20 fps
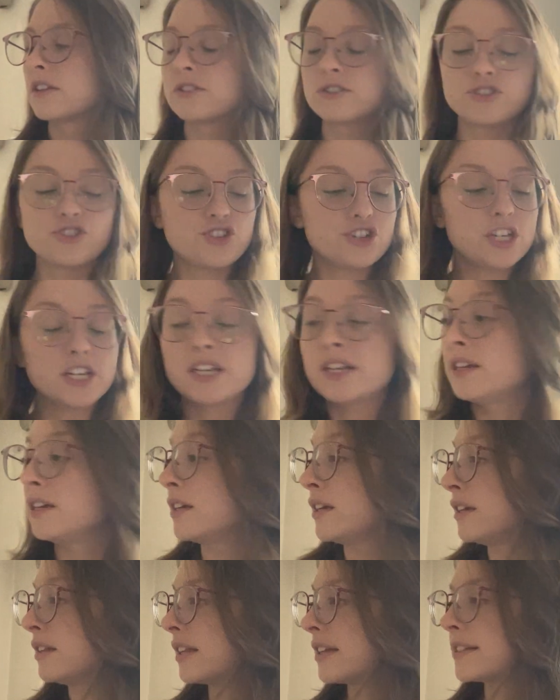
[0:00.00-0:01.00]

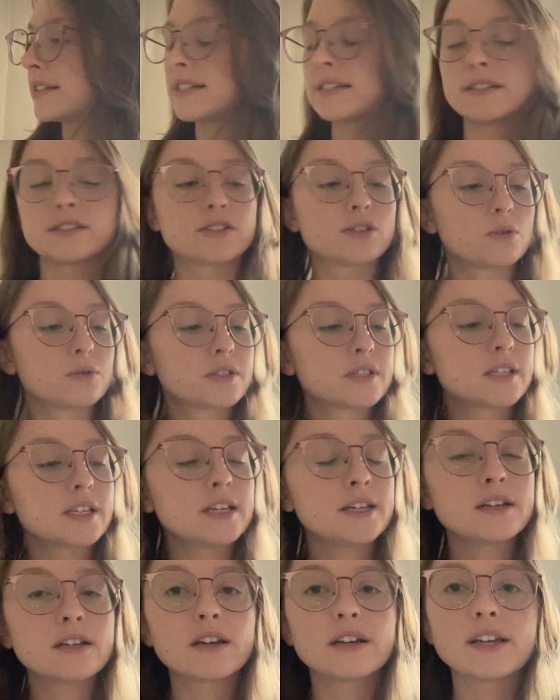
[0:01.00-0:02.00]
G, let's see, so
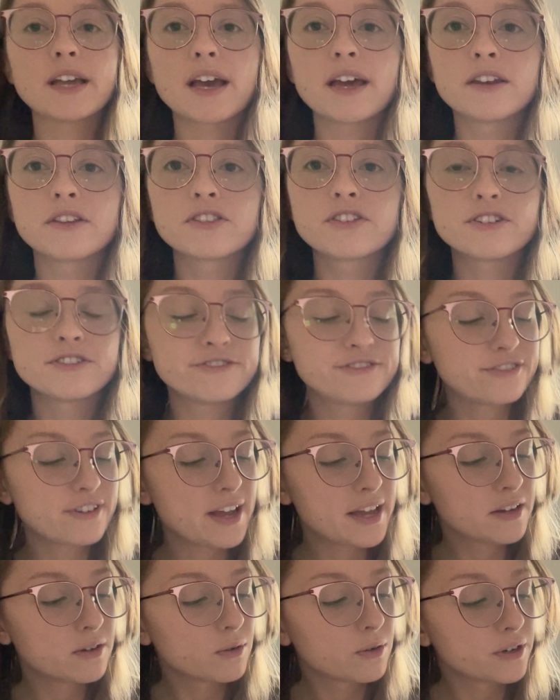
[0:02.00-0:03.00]
C, again, 3rd
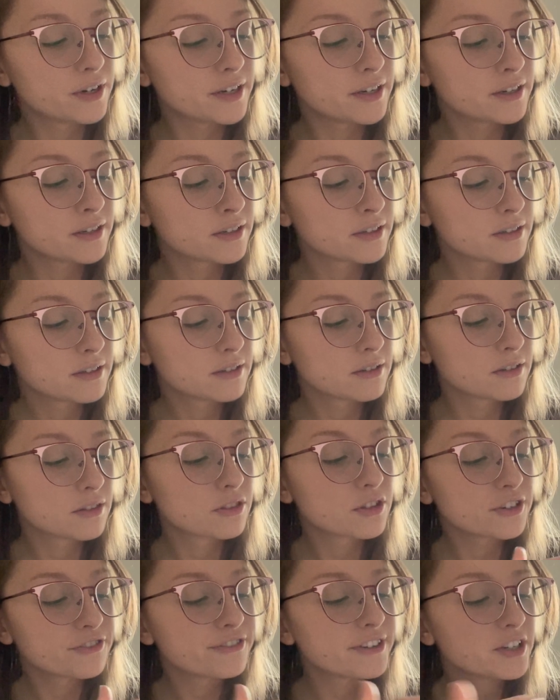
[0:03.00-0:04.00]

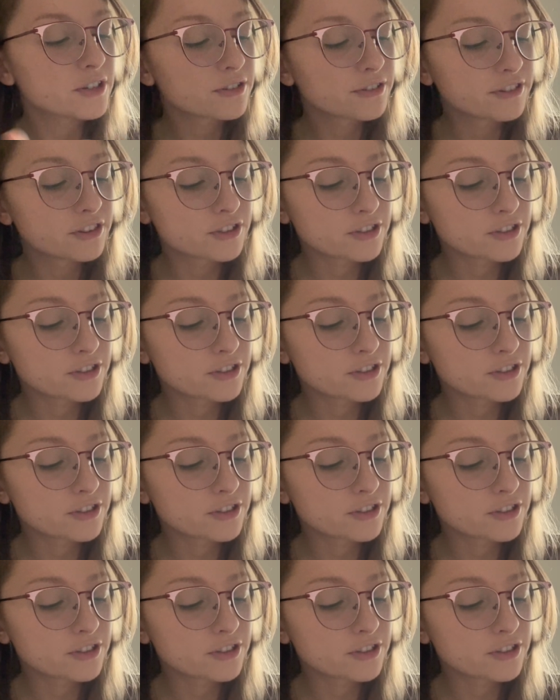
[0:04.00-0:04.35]
finger on